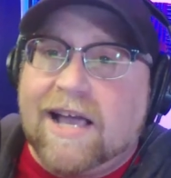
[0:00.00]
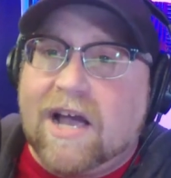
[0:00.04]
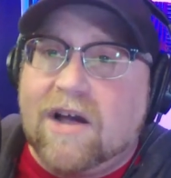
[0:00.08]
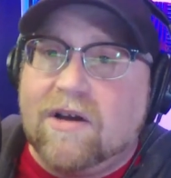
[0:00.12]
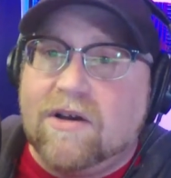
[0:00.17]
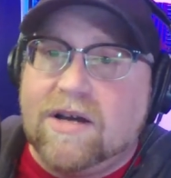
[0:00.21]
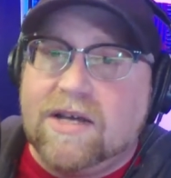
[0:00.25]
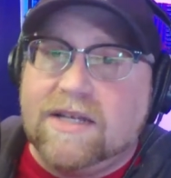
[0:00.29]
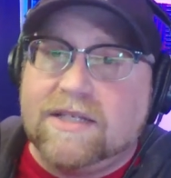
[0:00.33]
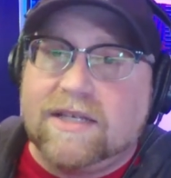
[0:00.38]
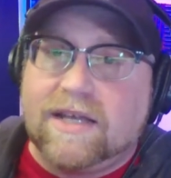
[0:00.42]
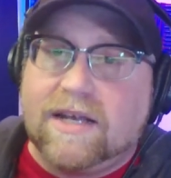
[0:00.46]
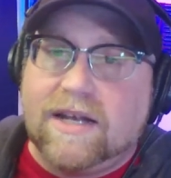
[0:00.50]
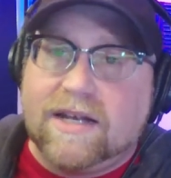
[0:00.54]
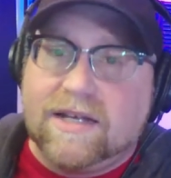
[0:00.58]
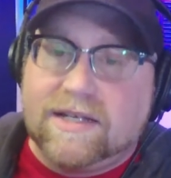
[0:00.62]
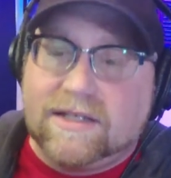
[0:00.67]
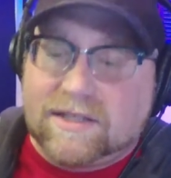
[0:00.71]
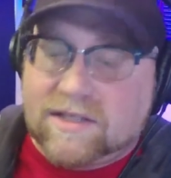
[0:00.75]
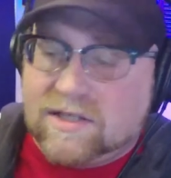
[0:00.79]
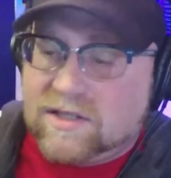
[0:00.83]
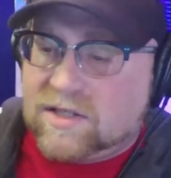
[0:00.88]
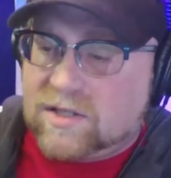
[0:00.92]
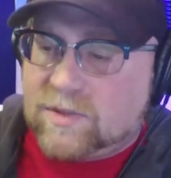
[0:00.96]
how easy it
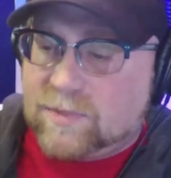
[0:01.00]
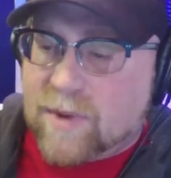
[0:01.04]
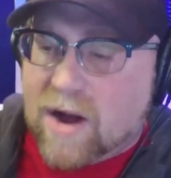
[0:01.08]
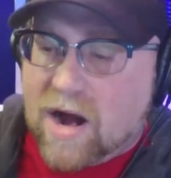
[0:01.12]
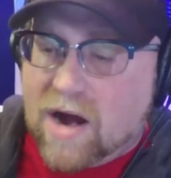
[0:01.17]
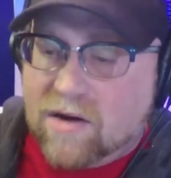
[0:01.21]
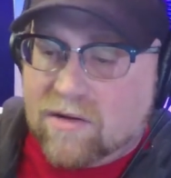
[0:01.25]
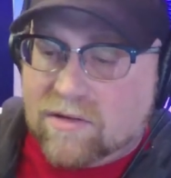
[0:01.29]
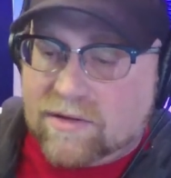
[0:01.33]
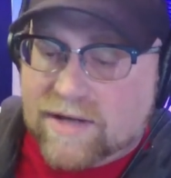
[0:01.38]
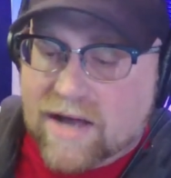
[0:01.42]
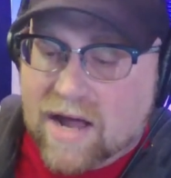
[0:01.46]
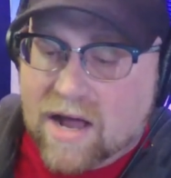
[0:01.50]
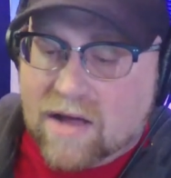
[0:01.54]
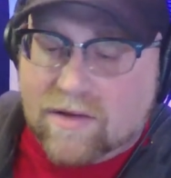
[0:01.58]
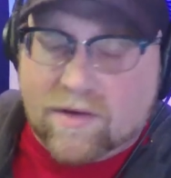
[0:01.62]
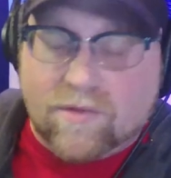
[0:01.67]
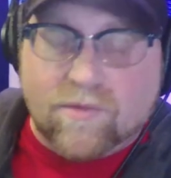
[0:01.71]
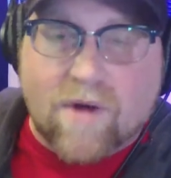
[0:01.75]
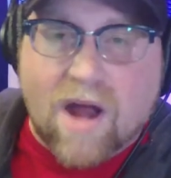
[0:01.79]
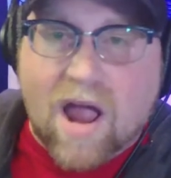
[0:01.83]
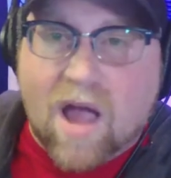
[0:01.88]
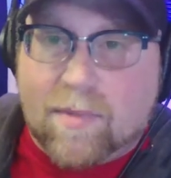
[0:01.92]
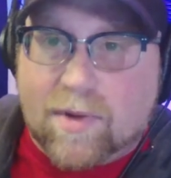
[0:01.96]
is to spiral down
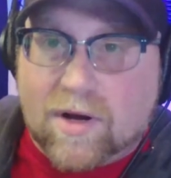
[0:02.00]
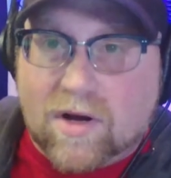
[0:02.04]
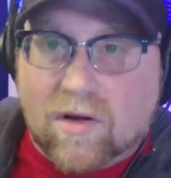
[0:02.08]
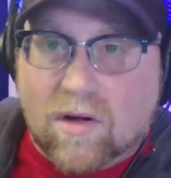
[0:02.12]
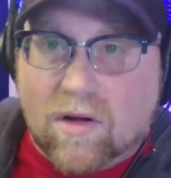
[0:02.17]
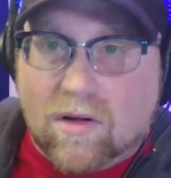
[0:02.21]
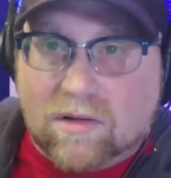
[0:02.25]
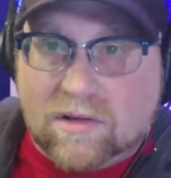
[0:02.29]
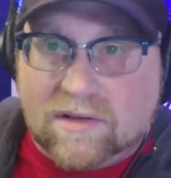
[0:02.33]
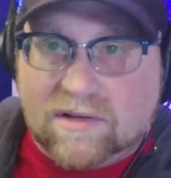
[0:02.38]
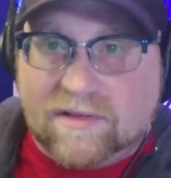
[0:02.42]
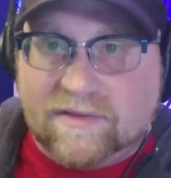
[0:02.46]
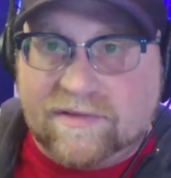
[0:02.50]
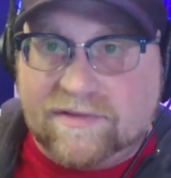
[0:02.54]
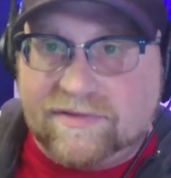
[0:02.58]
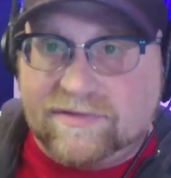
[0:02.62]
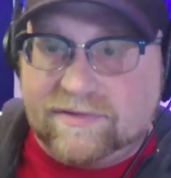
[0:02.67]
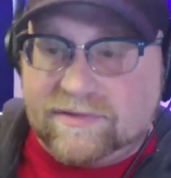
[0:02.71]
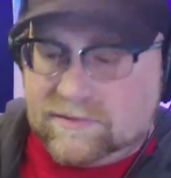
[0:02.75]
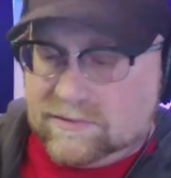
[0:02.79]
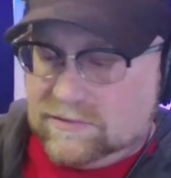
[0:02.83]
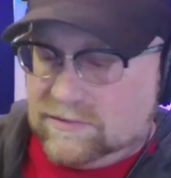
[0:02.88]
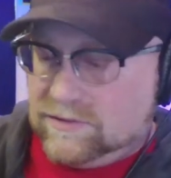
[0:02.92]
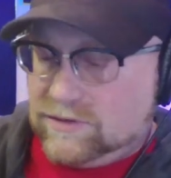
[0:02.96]
the rabbit hole
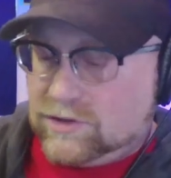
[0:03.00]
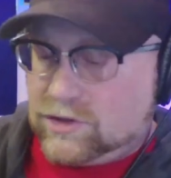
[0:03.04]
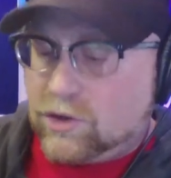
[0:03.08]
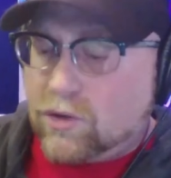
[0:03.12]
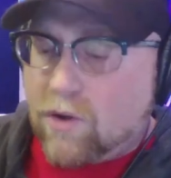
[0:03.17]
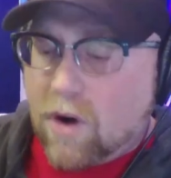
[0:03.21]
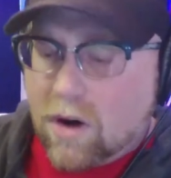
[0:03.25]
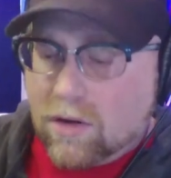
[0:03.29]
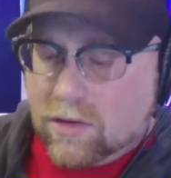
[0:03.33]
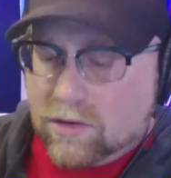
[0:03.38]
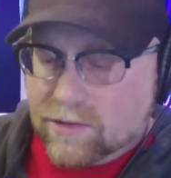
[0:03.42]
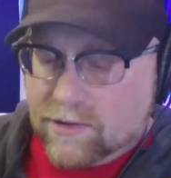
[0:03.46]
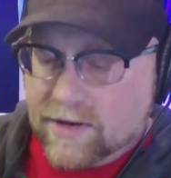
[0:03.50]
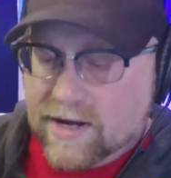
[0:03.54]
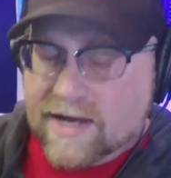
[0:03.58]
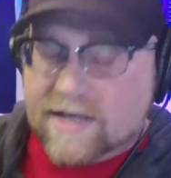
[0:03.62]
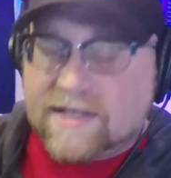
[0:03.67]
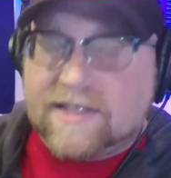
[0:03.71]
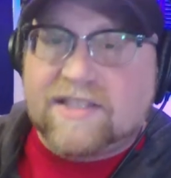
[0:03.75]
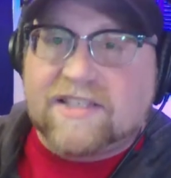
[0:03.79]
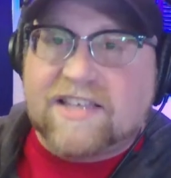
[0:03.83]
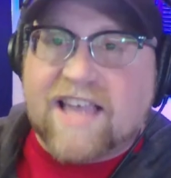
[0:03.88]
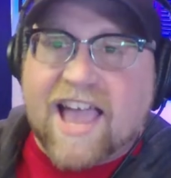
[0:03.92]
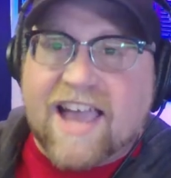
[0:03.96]
of trollery
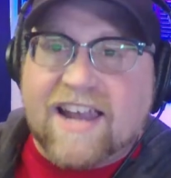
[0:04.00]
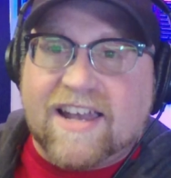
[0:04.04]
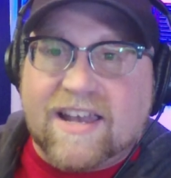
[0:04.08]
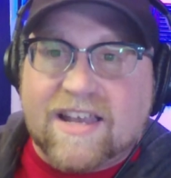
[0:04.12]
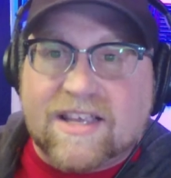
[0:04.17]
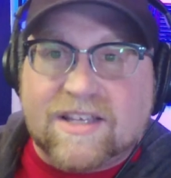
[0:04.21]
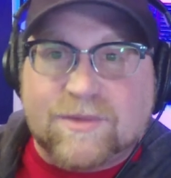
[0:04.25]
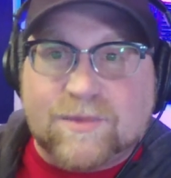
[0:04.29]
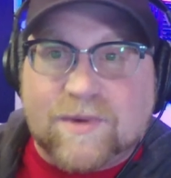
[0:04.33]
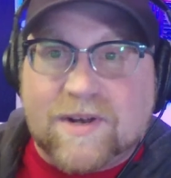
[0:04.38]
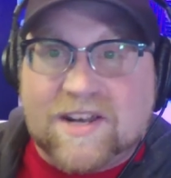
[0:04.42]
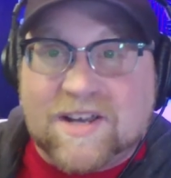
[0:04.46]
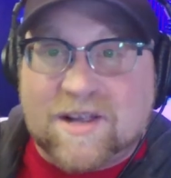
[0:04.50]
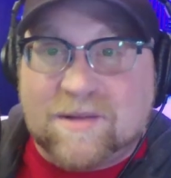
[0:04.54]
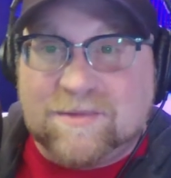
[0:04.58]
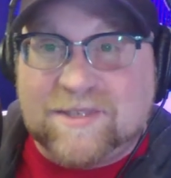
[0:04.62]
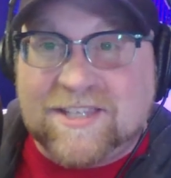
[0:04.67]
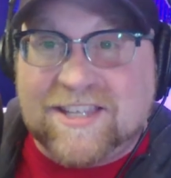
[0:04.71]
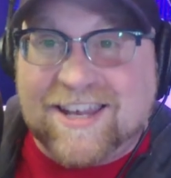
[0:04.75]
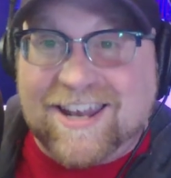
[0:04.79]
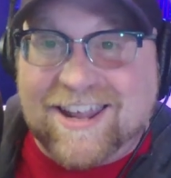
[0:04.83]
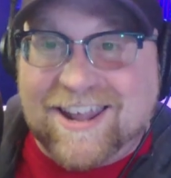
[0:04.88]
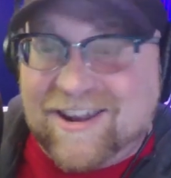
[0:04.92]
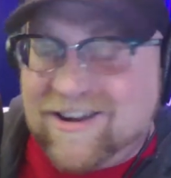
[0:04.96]
and sadness when it
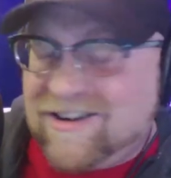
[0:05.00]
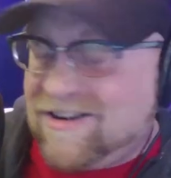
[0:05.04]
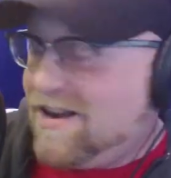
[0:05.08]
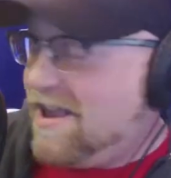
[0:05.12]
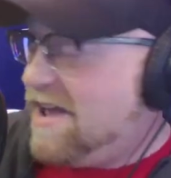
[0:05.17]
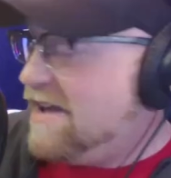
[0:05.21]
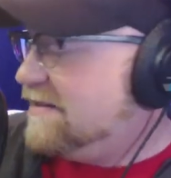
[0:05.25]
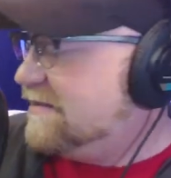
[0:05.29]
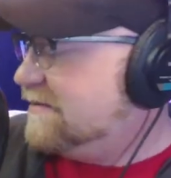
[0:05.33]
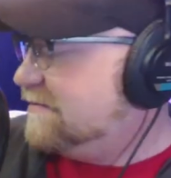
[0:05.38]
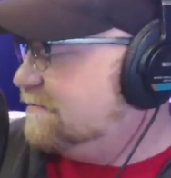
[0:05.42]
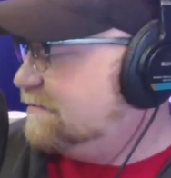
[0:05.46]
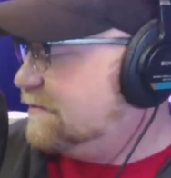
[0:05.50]
comes to the internet.